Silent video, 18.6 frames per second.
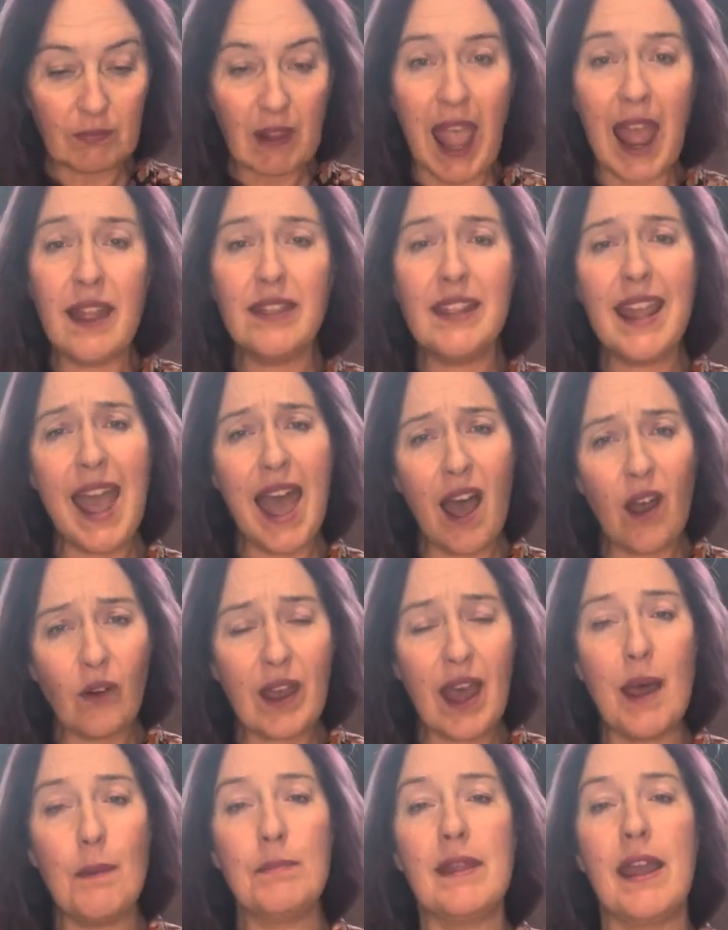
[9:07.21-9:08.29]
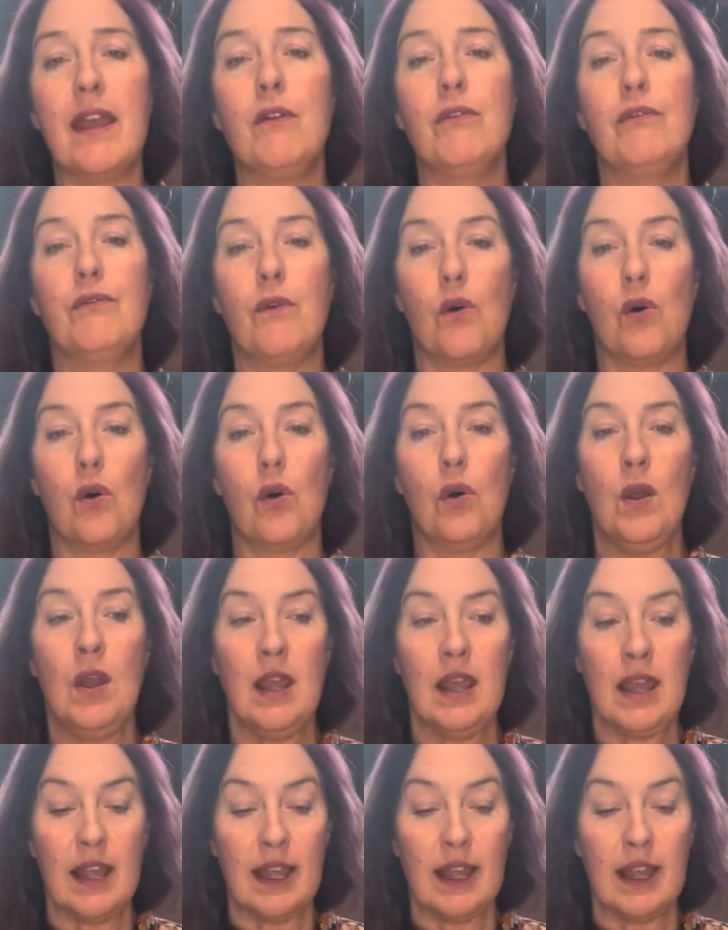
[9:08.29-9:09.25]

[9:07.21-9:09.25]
and the outcome therefore